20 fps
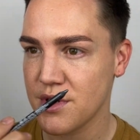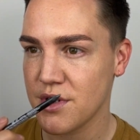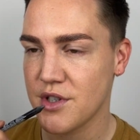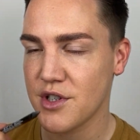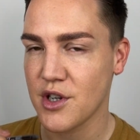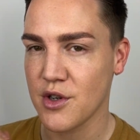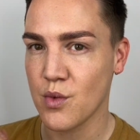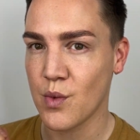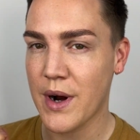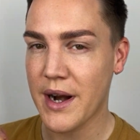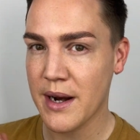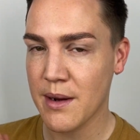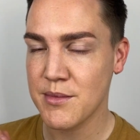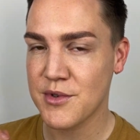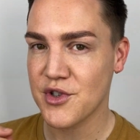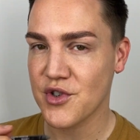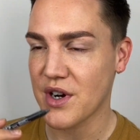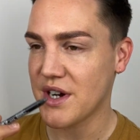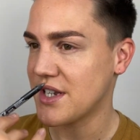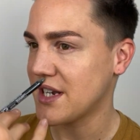So when I'm
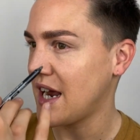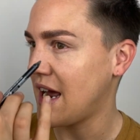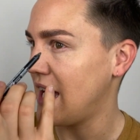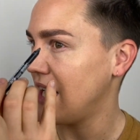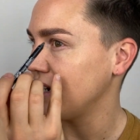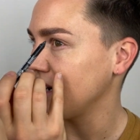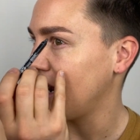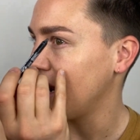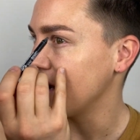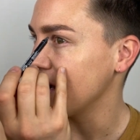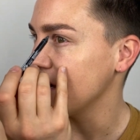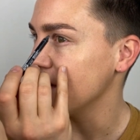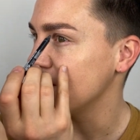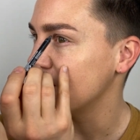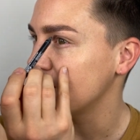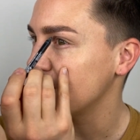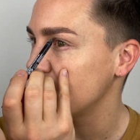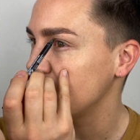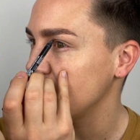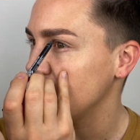straight ahead, I need
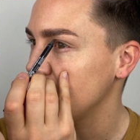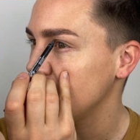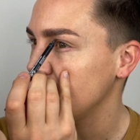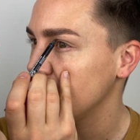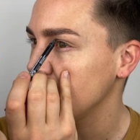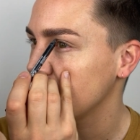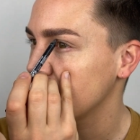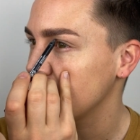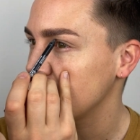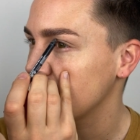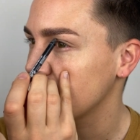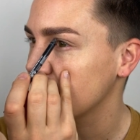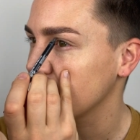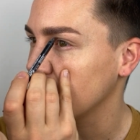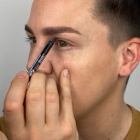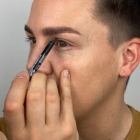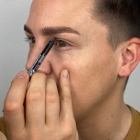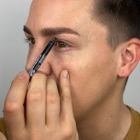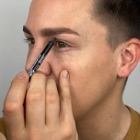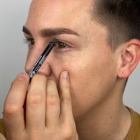to see this
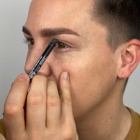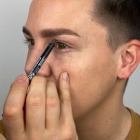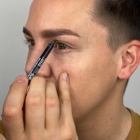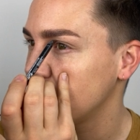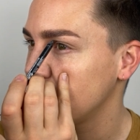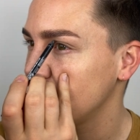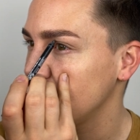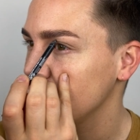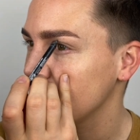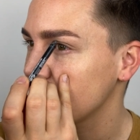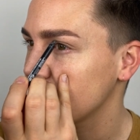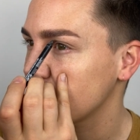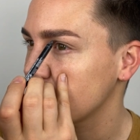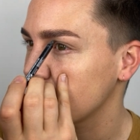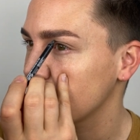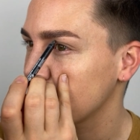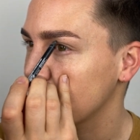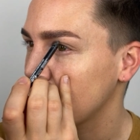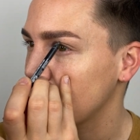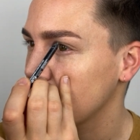line just
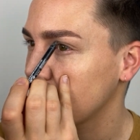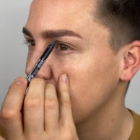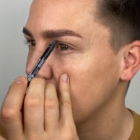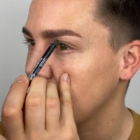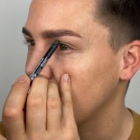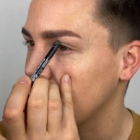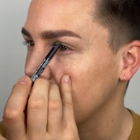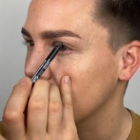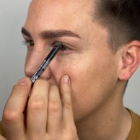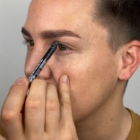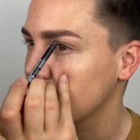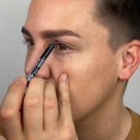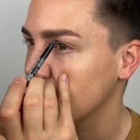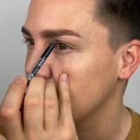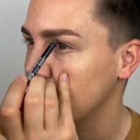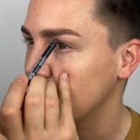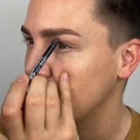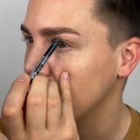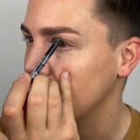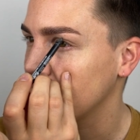poking out
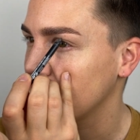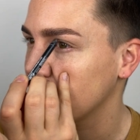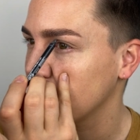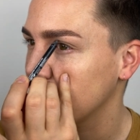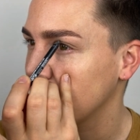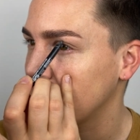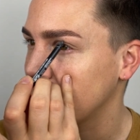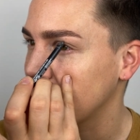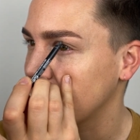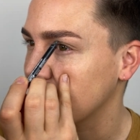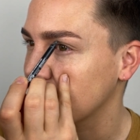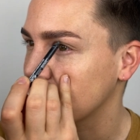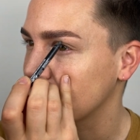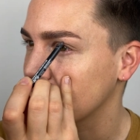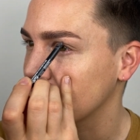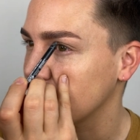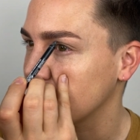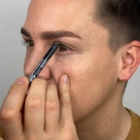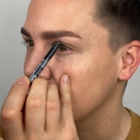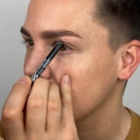above my
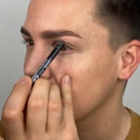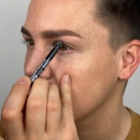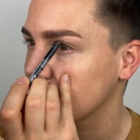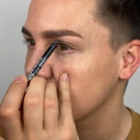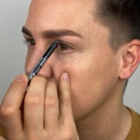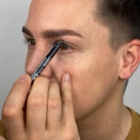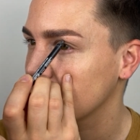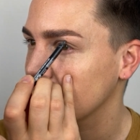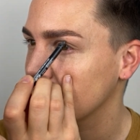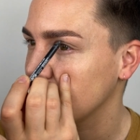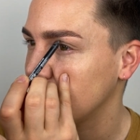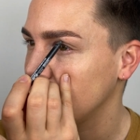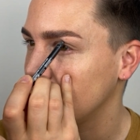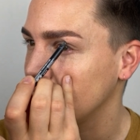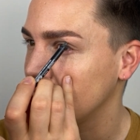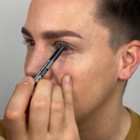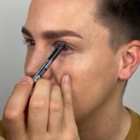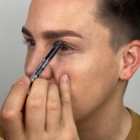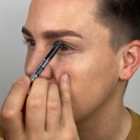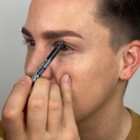natural
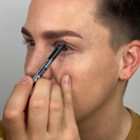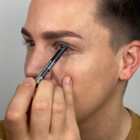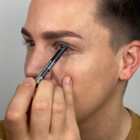hood.